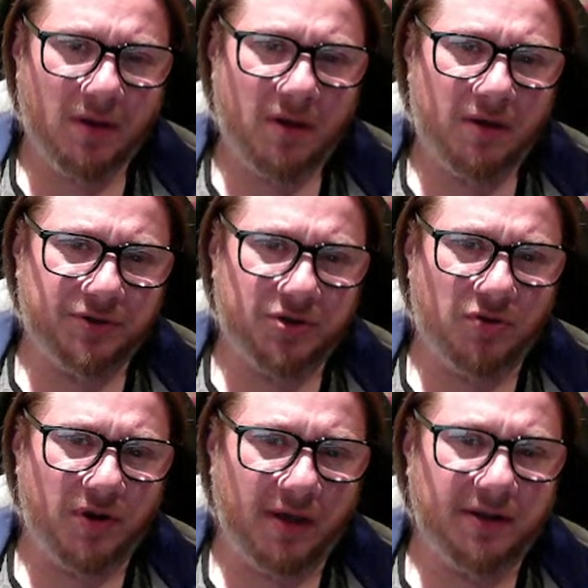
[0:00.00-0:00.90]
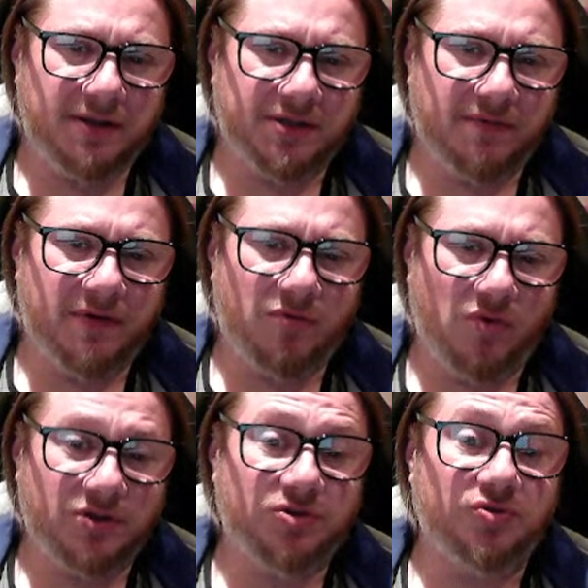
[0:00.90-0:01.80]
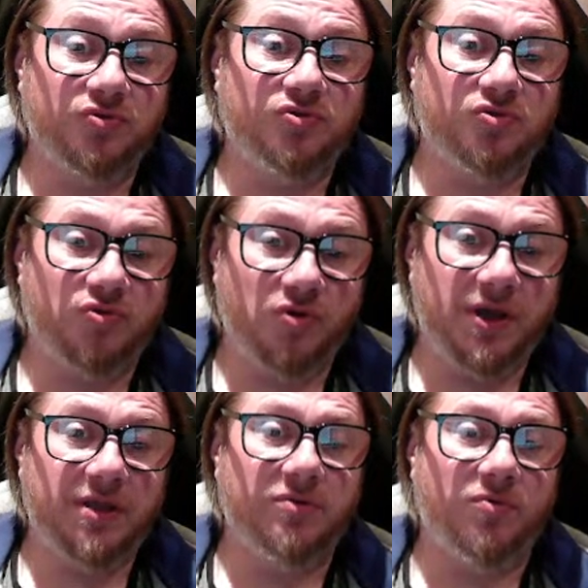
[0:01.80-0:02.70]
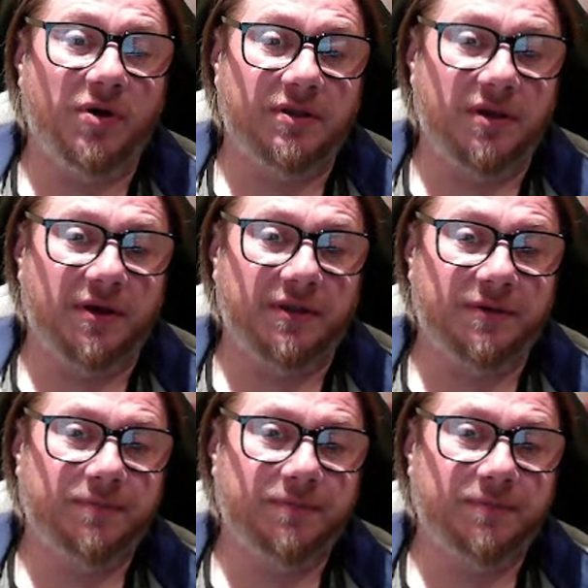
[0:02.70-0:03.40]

So knight e7 wants to trade the white knight.